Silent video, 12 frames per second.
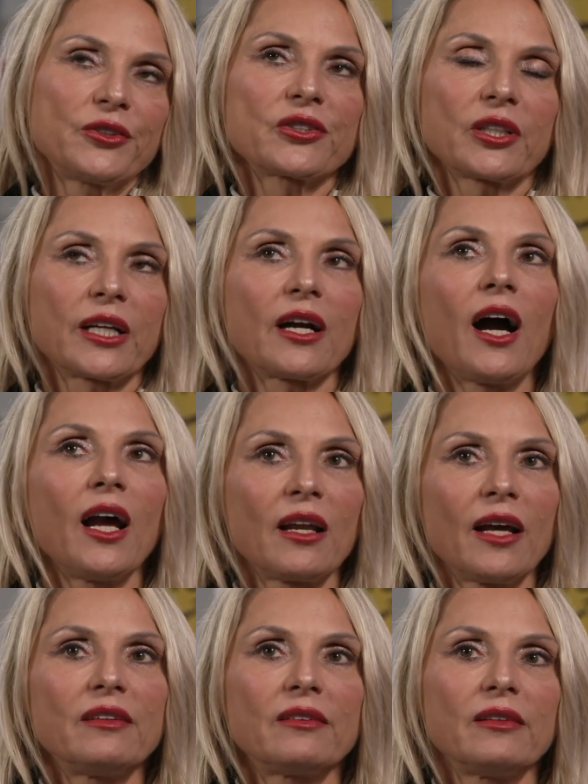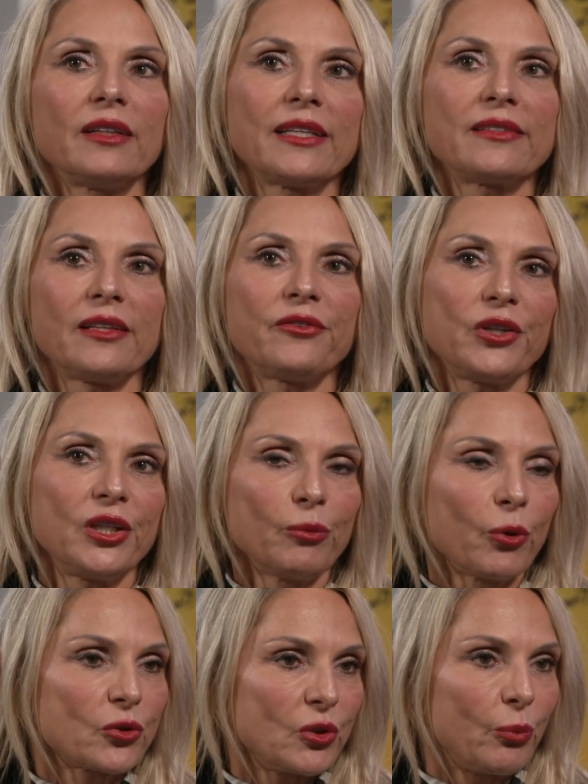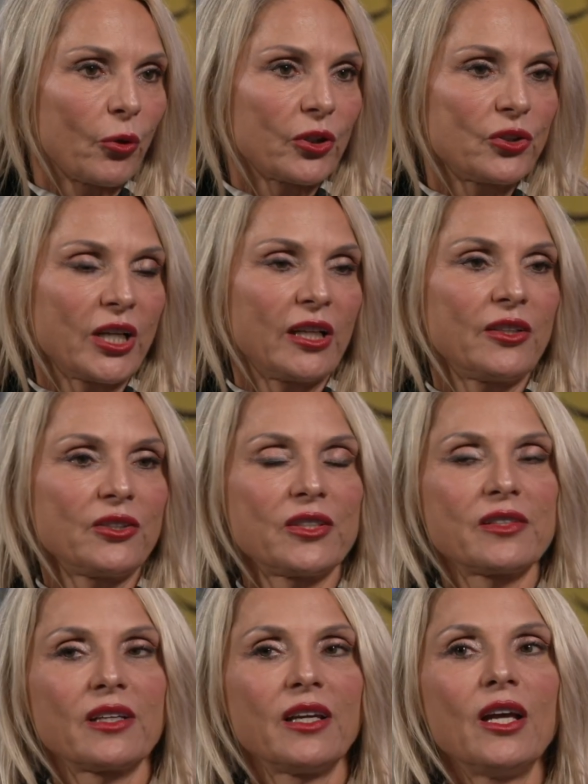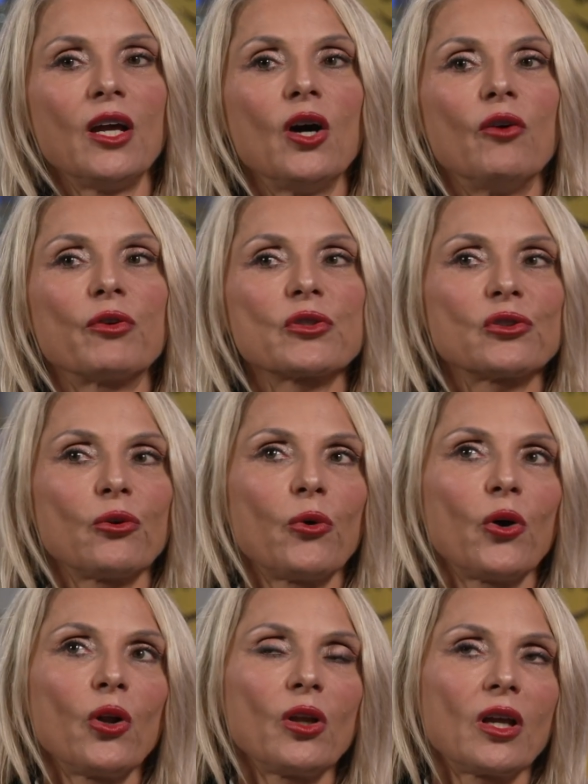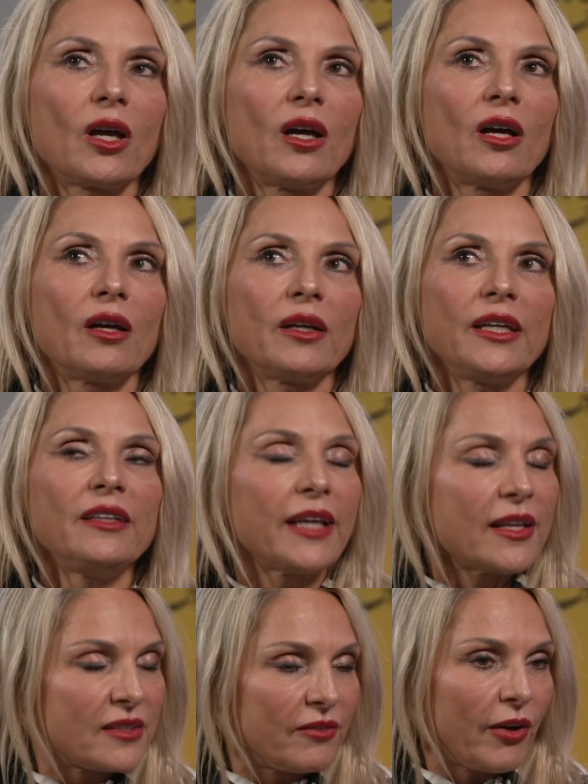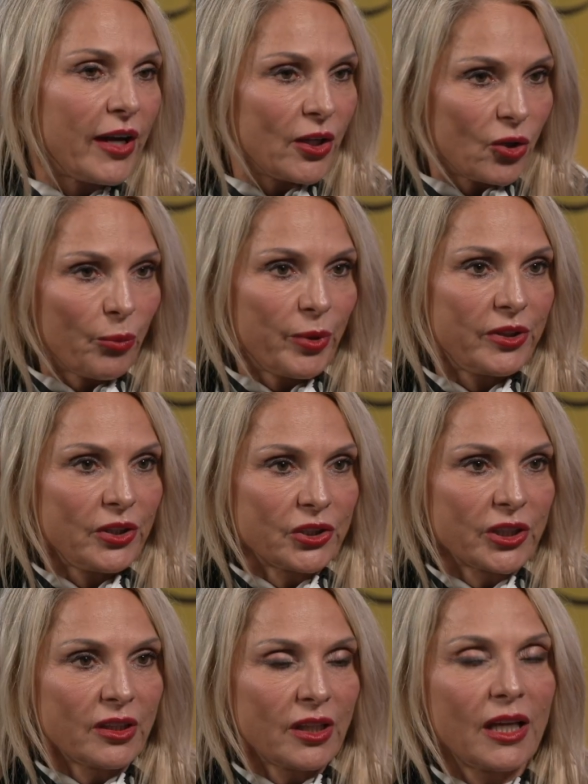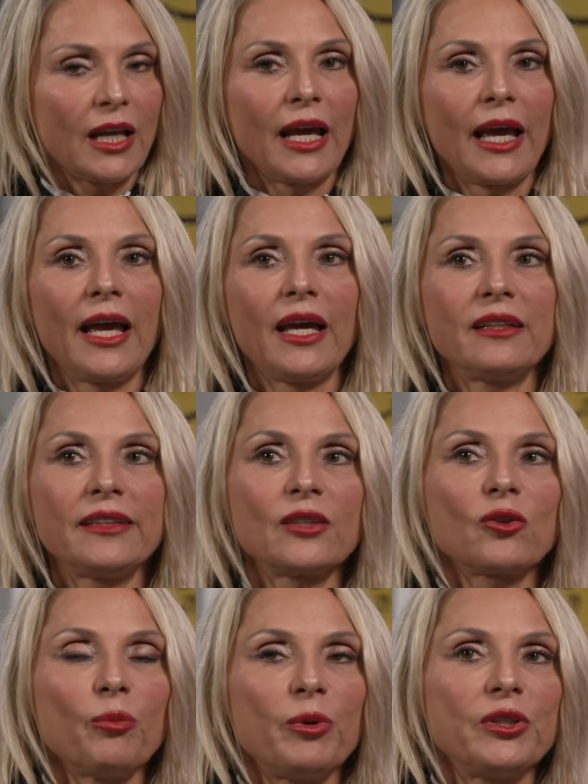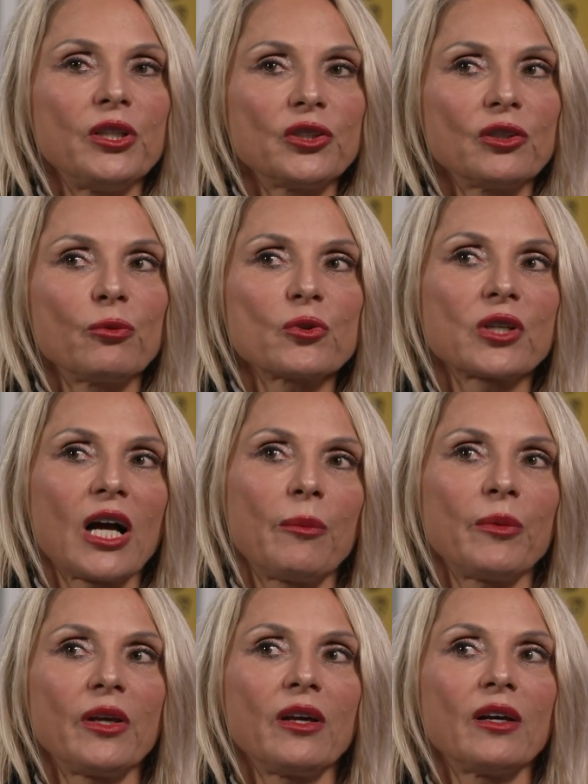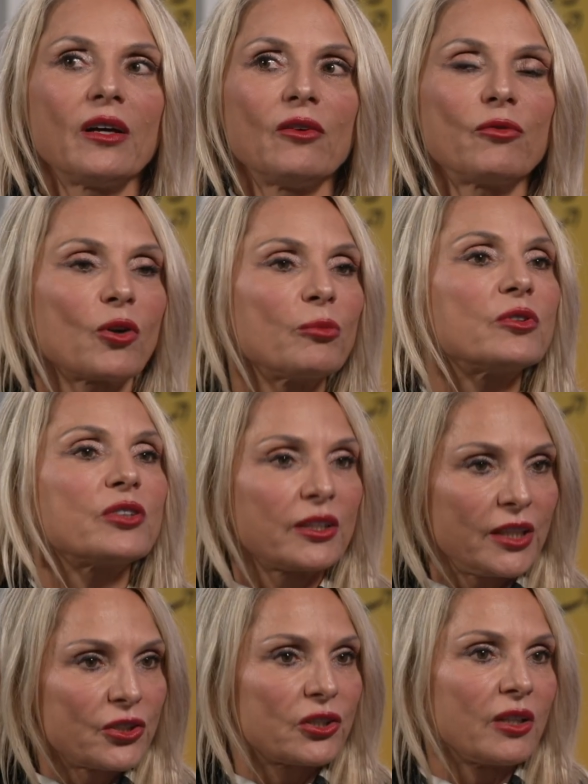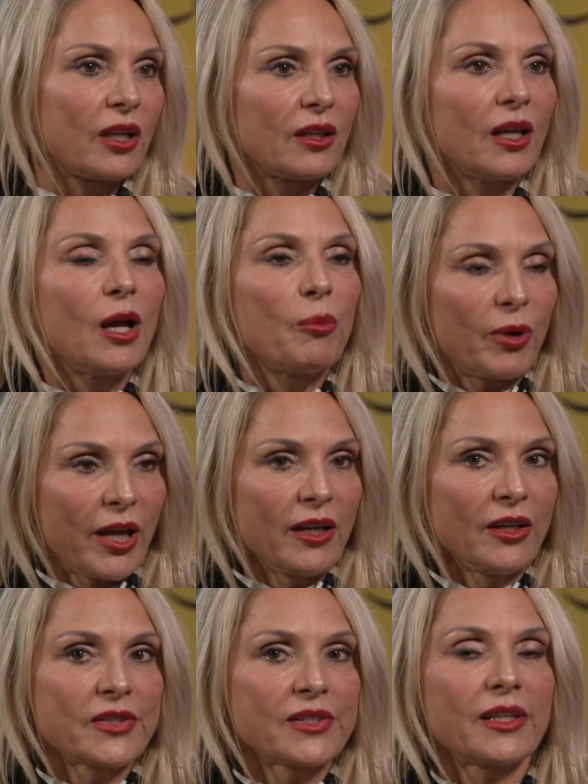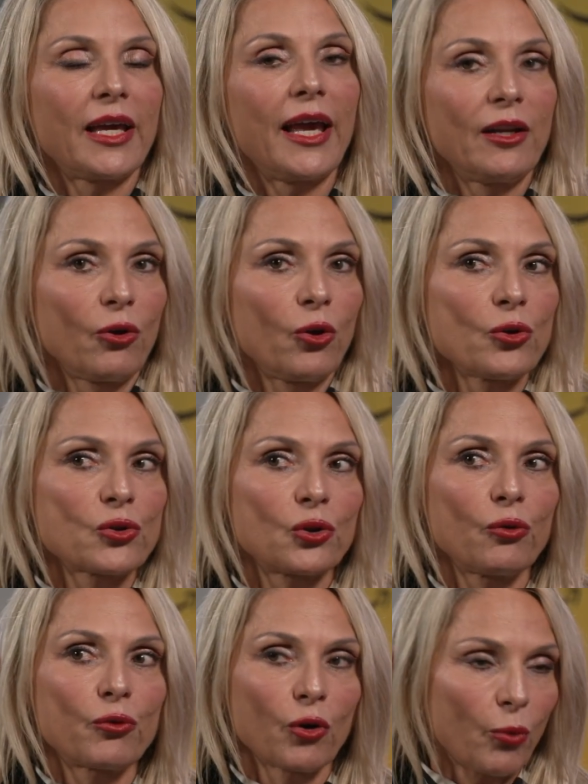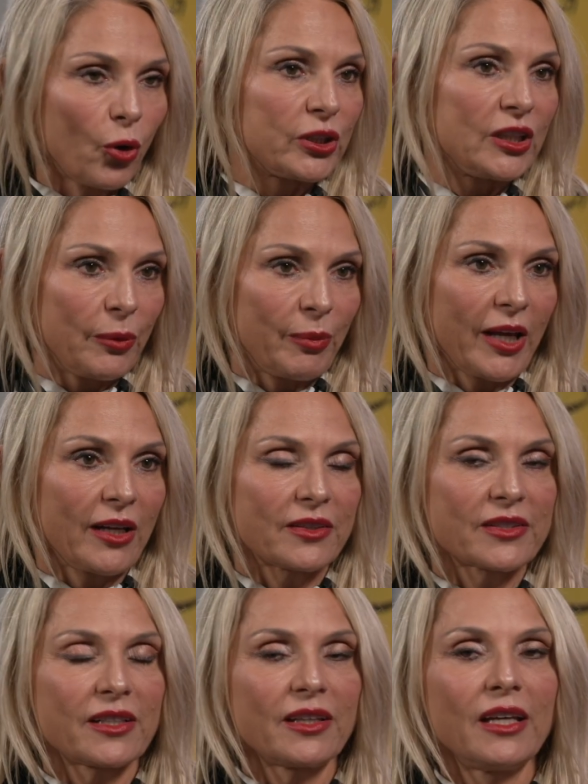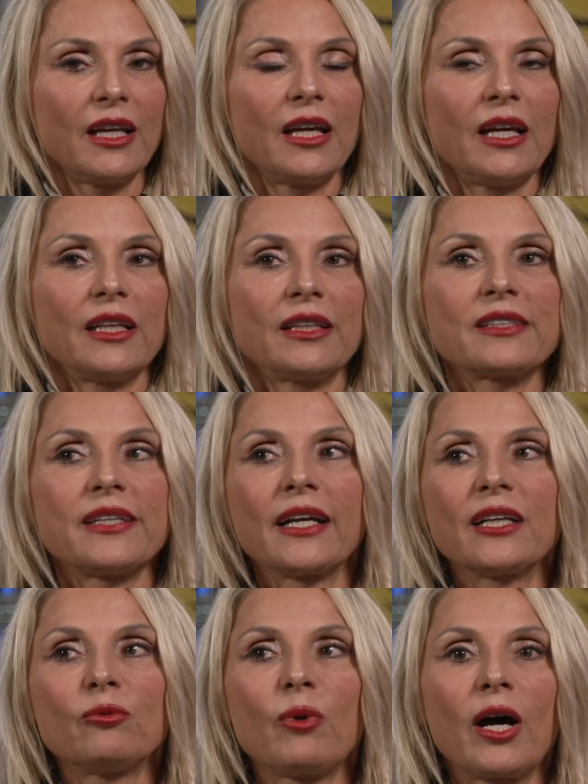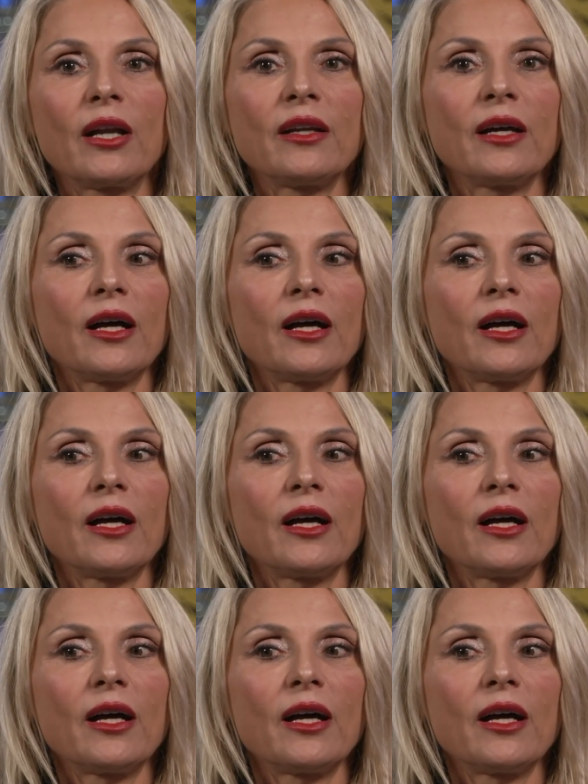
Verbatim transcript: just going to highlight, uh, let's say, three the most important challenges. Uh, first of all, intensifying competition, and that competition was coming from the traditional players and also from OTT players. the second one